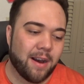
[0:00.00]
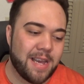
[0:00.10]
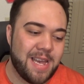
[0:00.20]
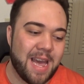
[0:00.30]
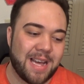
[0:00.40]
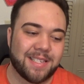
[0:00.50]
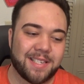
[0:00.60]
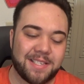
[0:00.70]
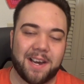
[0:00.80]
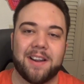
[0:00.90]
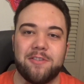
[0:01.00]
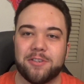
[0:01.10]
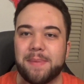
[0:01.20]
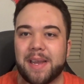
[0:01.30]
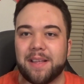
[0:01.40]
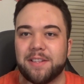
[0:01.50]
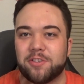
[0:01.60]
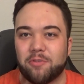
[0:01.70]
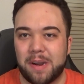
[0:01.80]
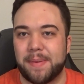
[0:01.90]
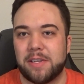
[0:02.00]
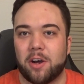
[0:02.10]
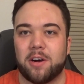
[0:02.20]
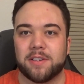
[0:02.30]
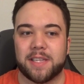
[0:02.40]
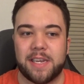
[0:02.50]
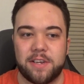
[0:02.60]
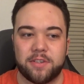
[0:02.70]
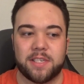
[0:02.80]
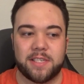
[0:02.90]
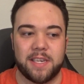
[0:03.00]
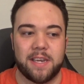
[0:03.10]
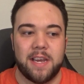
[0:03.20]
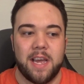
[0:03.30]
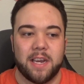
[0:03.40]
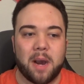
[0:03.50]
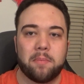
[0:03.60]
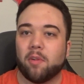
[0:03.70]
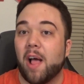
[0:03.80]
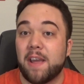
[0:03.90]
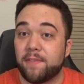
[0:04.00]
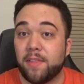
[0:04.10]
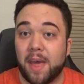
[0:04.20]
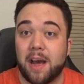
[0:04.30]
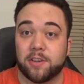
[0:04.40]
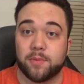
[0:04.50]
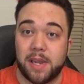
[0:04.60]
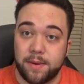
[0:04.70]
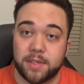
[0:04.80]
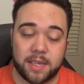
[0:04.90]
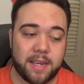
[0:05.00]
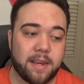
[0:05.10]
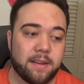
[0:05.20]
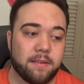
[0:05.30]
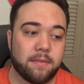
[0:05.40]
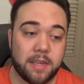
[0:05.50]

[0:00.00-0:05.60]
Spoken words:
He has a son who's making these creepy dolls that he used to see come to life in the house when he was a kid.